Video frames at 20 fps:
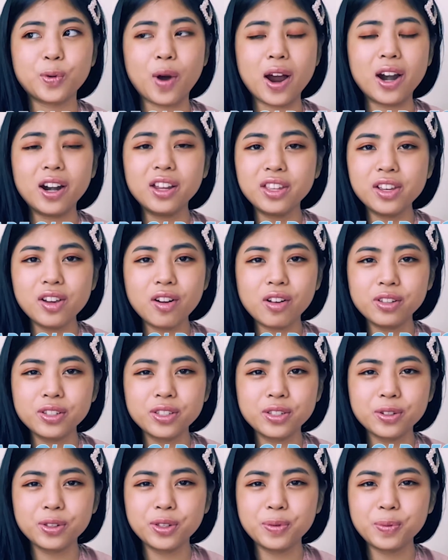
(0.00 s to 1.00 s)
why are they
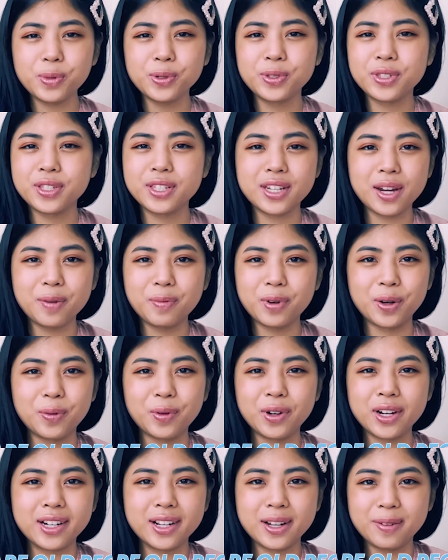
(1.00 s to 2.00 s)
also the most stubborn
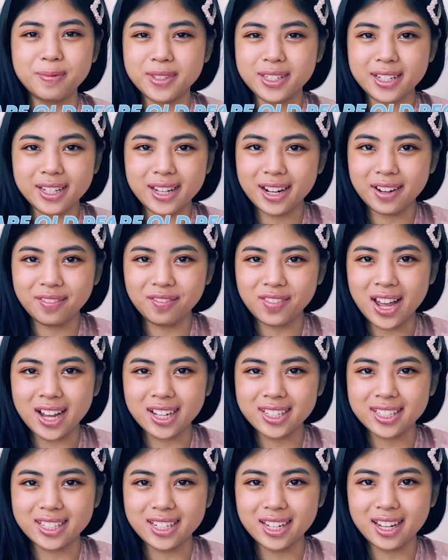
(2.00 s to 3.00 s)
when it comes to getting
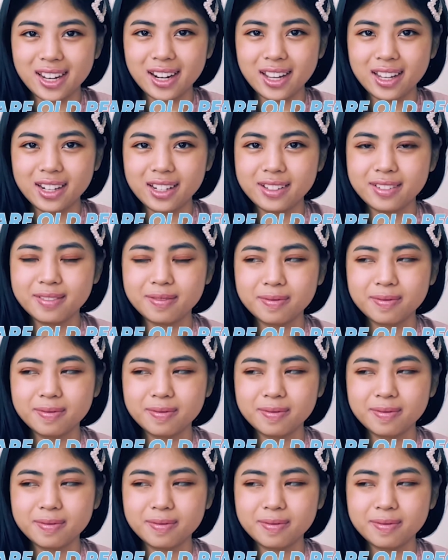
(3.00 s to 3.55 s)
vaccinated?